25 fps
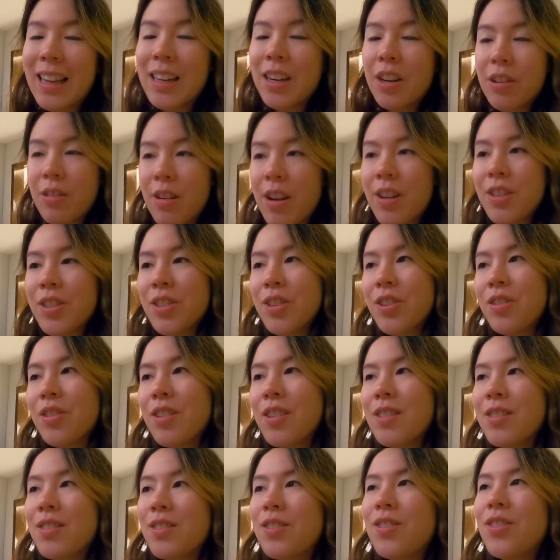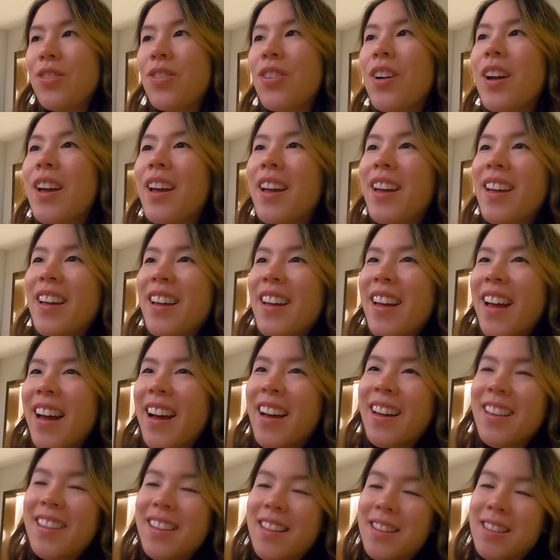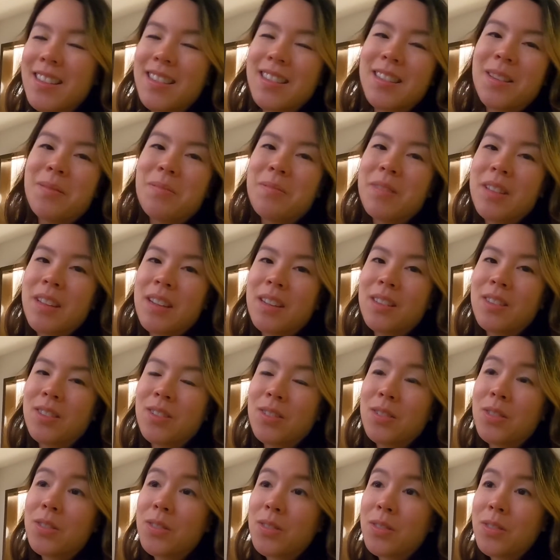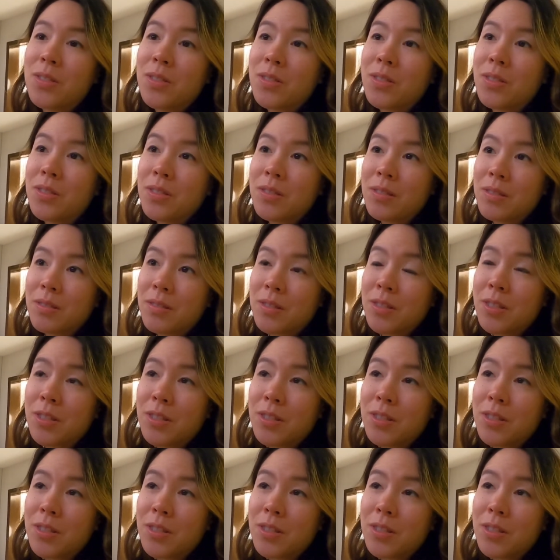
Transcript: in a restaurant. So uh, that's something to